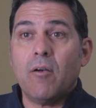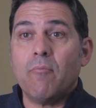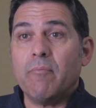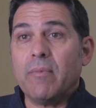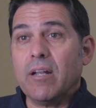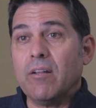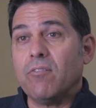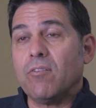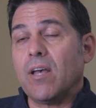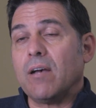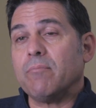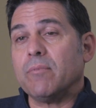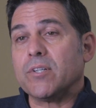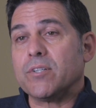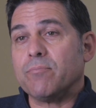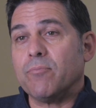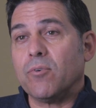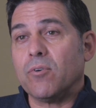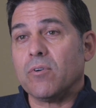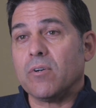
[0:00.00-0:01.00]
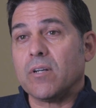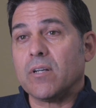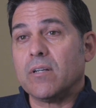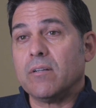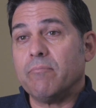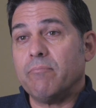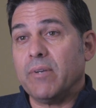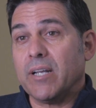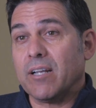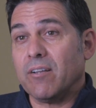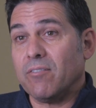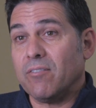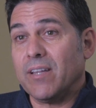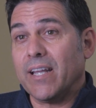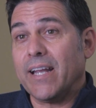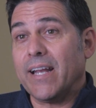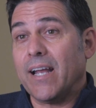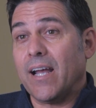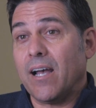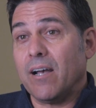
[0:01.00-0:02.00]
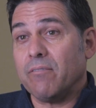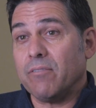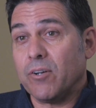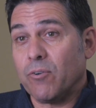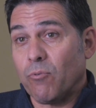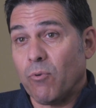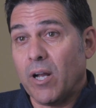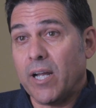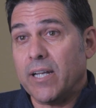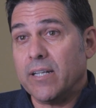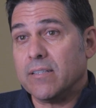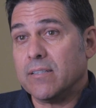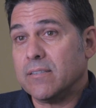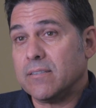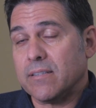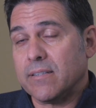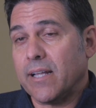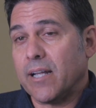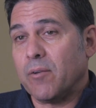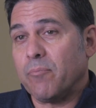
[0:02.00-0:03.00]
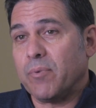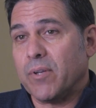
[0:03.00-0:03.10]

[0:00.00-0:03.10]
means that much more because they have a right to that